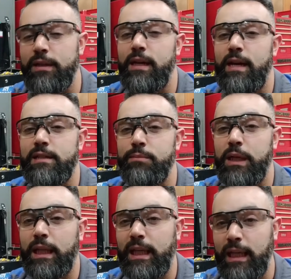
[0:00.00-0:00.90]
It has to be
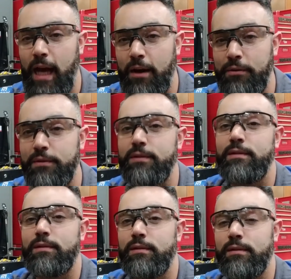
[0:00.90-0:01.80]
cleaned out.
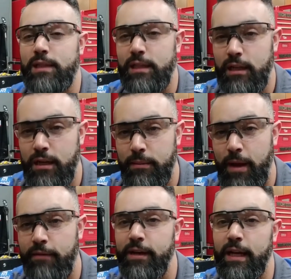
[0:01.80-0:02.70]
She ended up having
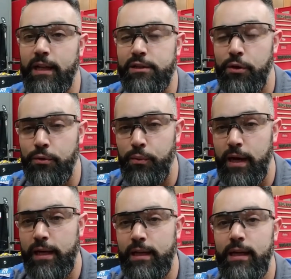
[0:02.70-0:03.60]
to get it towed
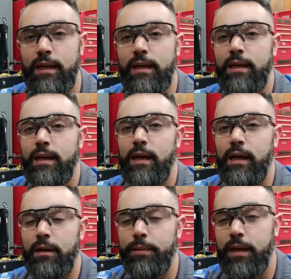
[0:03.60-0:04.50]
away
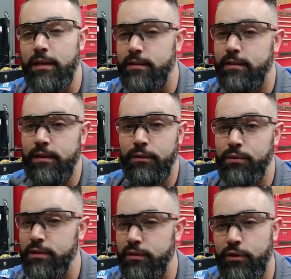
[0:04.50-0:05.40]
because
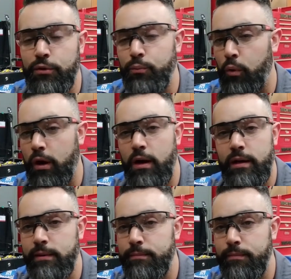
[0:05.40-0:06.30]
you couldn't work on it.
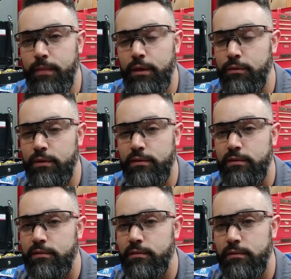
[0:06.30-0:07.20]
It
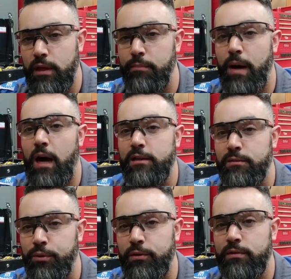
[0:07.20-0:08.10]
was
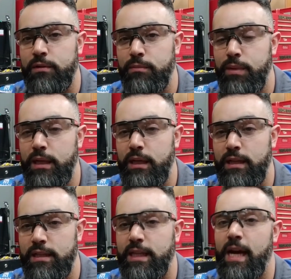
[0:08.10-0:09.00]
impossible to be
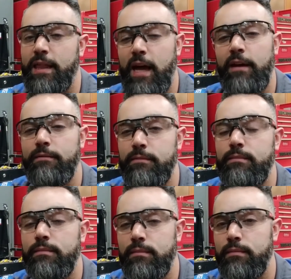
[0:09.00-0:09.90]
inside
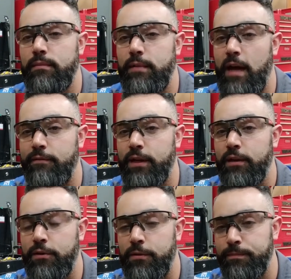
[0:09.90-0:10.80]
that vehicle.